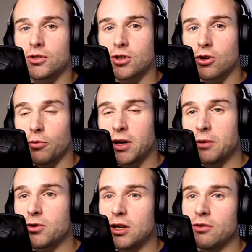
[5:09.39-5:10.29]
So you open
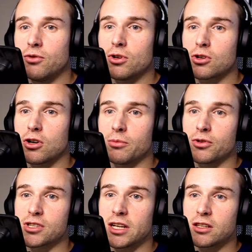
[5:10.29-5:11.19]
up tradingview.com,
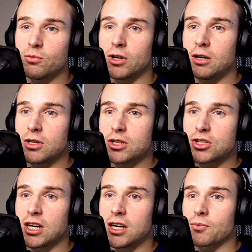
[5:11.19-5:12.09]
you select the one hour
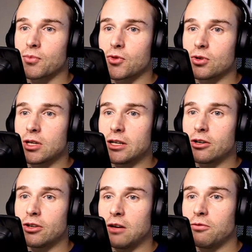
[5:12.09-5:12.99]
chart, you
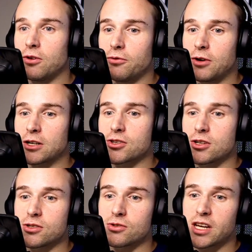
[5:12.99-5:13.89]
click on F for
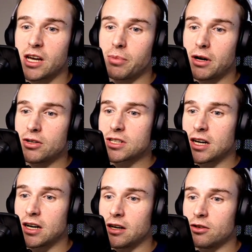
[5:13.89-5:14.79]
functions, you type
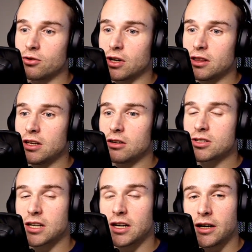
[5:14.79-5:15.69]
RSI, you get the
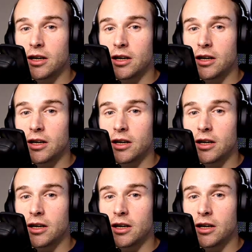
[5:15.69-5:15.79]
RSI.